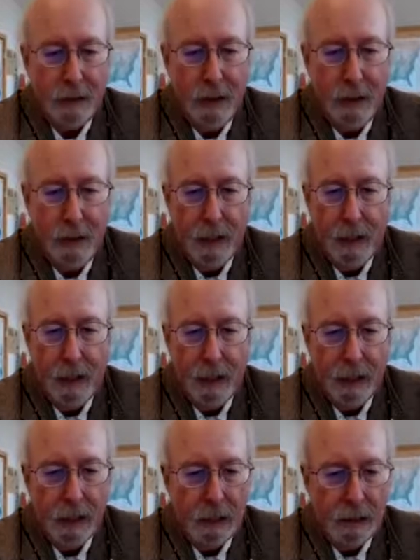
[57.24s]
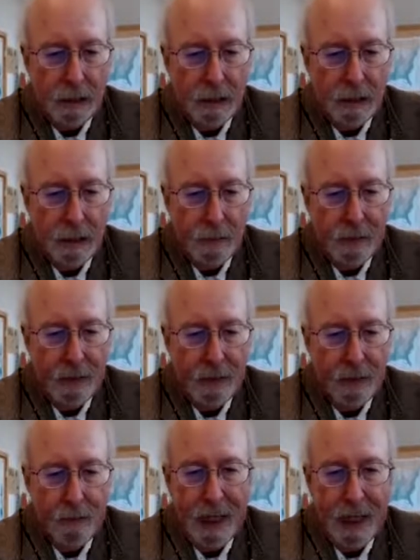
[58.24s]
Let me
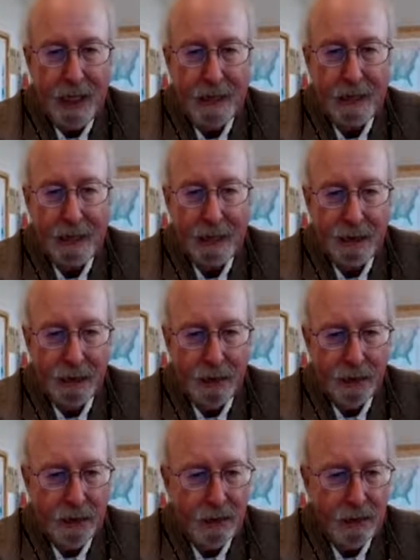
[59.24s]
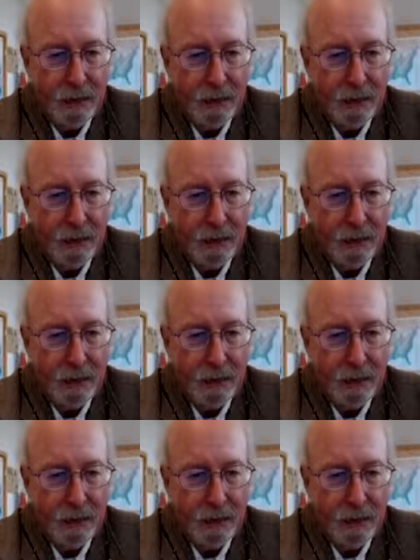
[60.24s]
go back to here